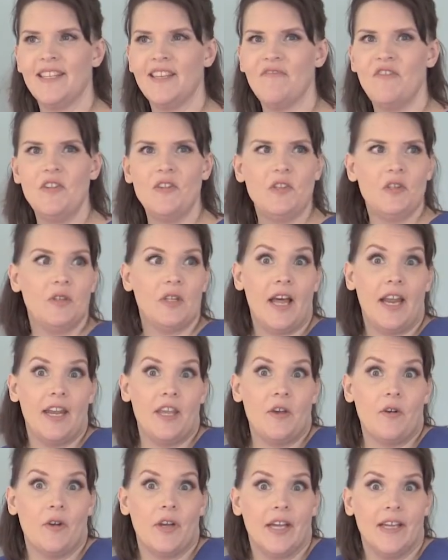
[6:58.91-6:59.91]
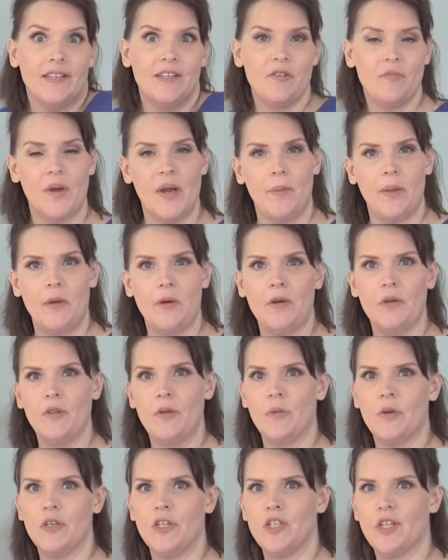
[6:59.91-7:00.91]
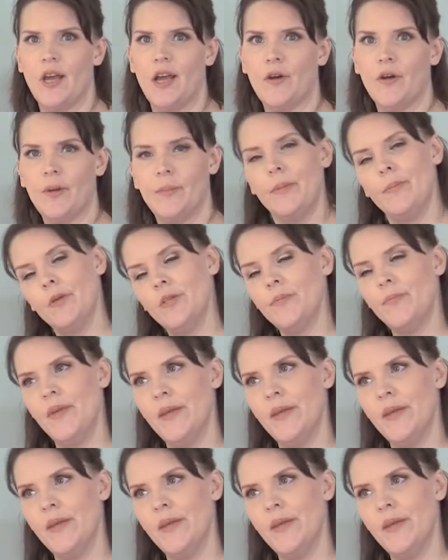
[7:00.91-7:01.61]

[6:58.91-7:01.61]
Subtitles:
If you do a lot of yoga, you probably heard the word chakra, but most